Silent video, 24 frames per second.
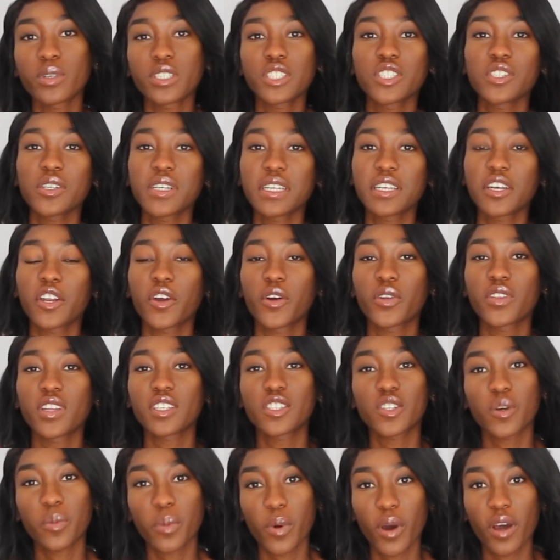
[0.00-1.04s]
wish you had known
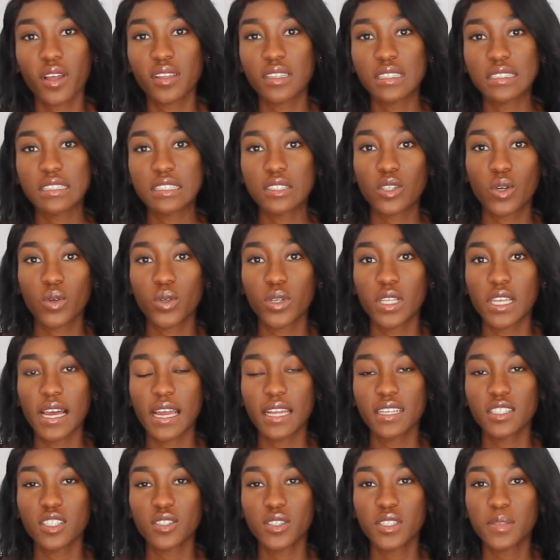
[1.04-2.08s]
that your path is so
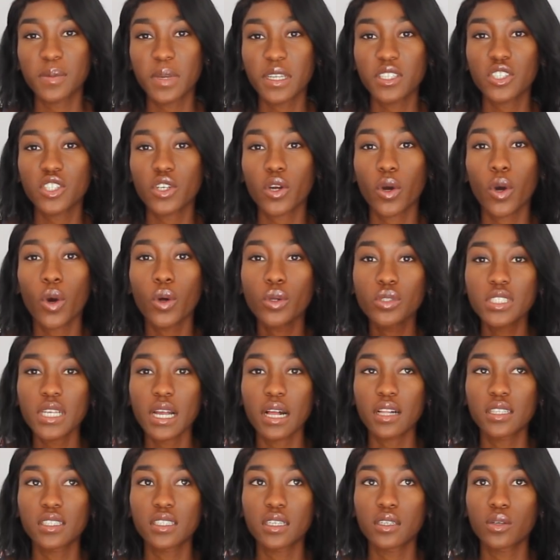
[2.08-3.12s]
aligned. You spent your whole
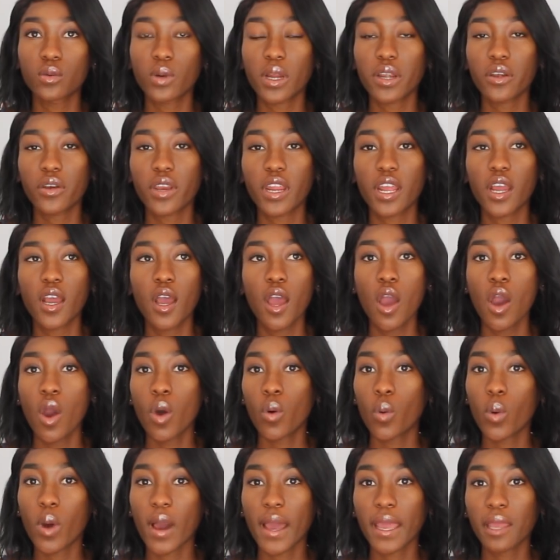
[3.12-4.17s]
childhood wondering,
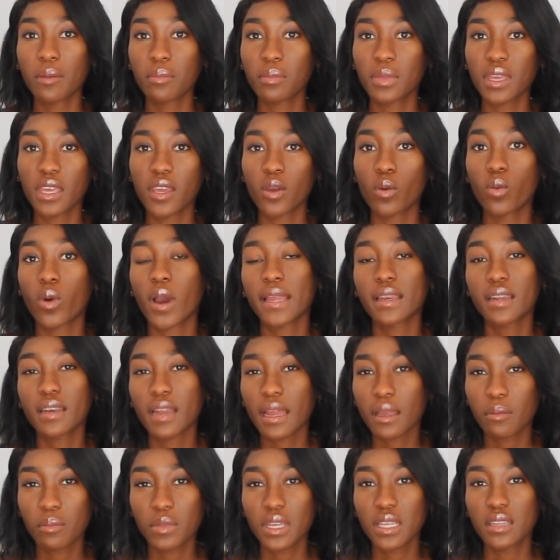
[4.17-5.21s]
why me? Why did
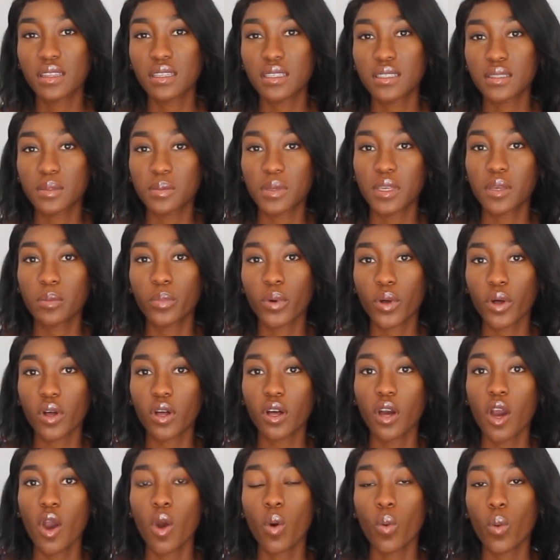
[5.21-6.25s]
I meet these people?
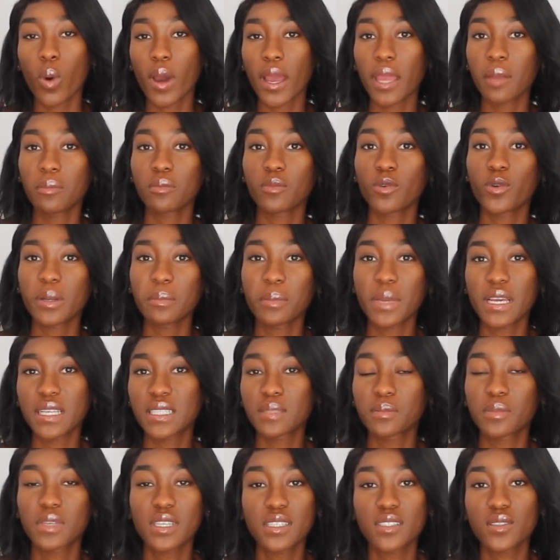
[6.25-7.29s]
Why? What
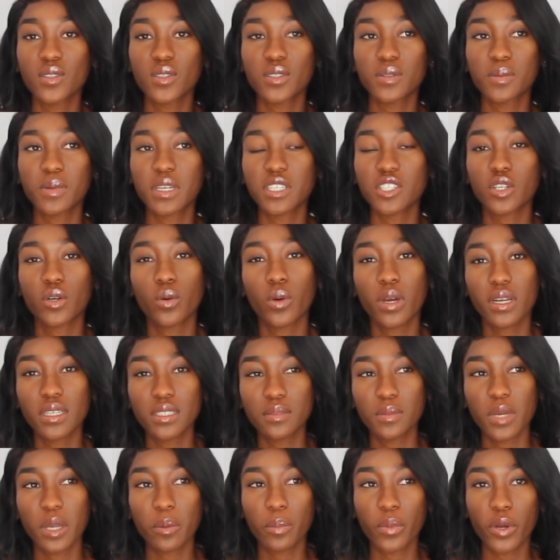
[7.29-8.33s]
makes me so special? What
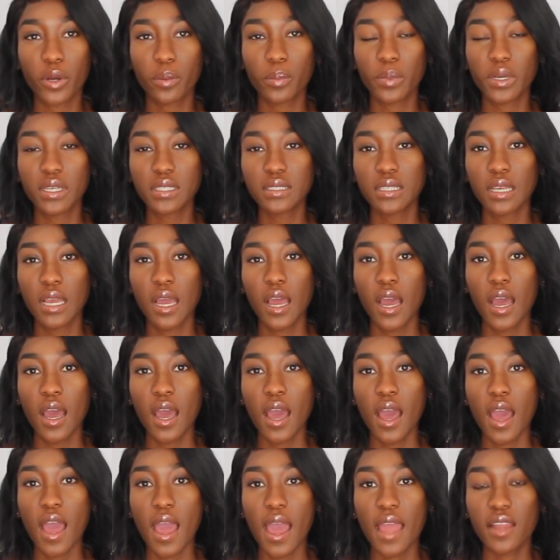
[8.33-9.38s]
is my purpose?
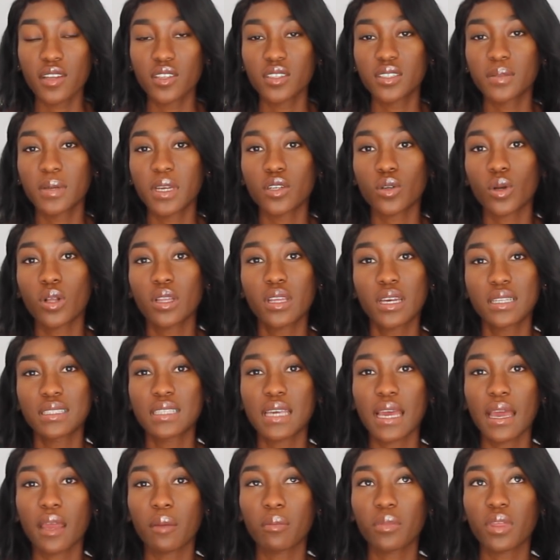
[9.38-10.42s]
And you spent all that
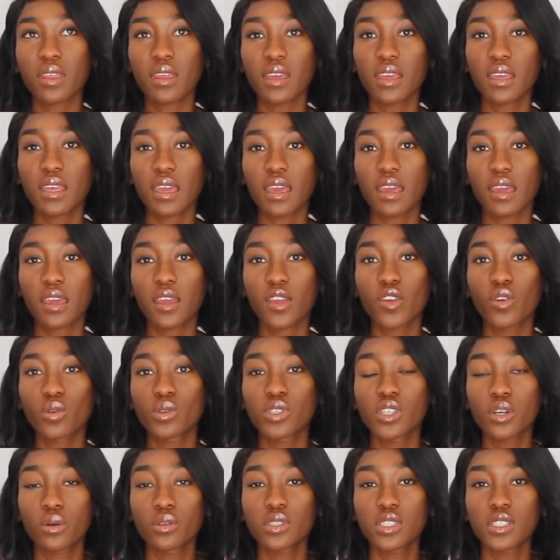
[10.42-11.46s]
time thinking you
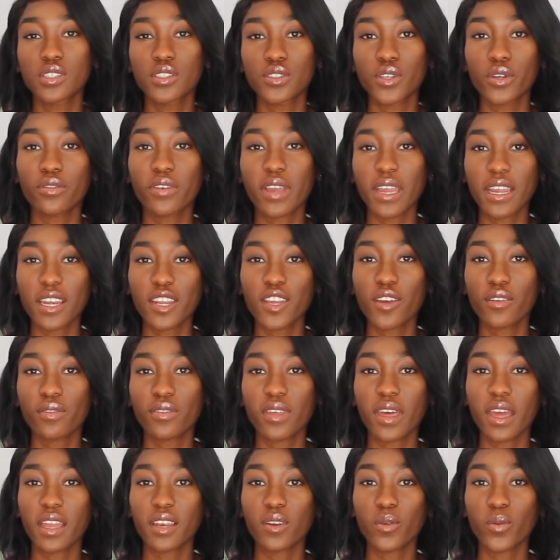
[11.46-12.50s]
don't deserve any of
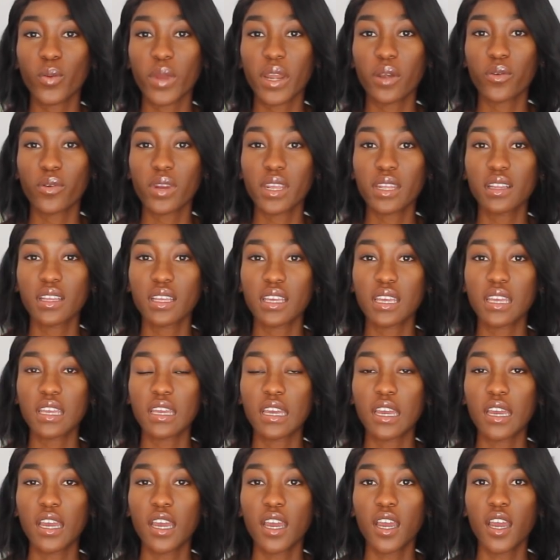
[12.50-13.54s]
that, when really
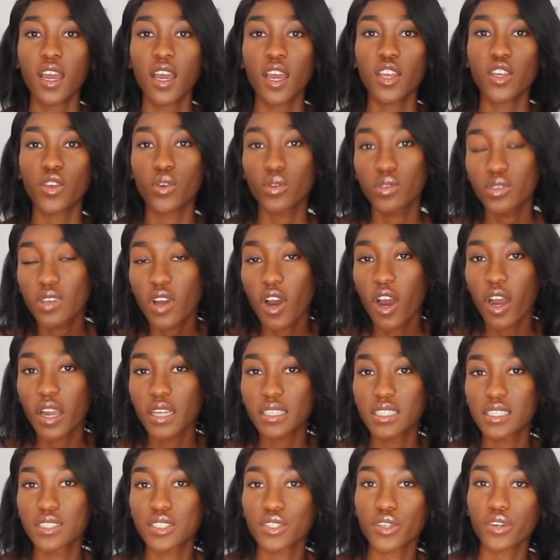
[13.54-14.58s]
you are
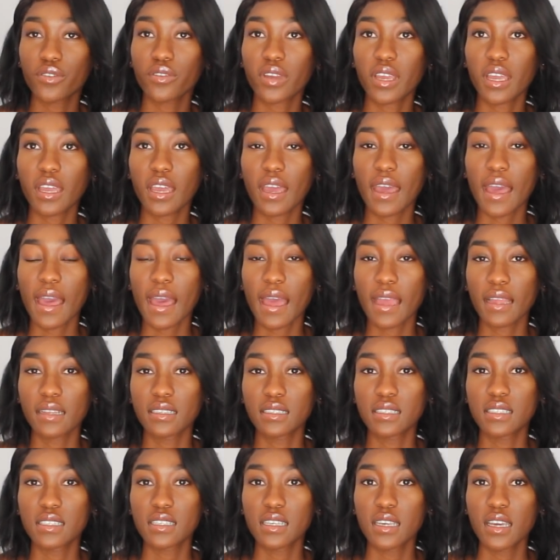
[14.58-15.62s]
deserving.
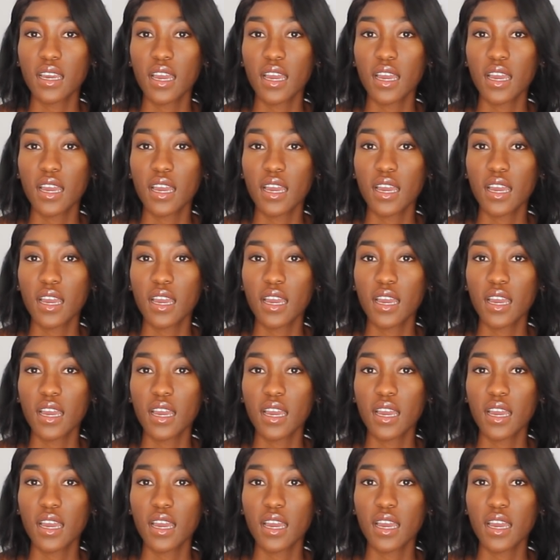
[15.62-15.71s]
And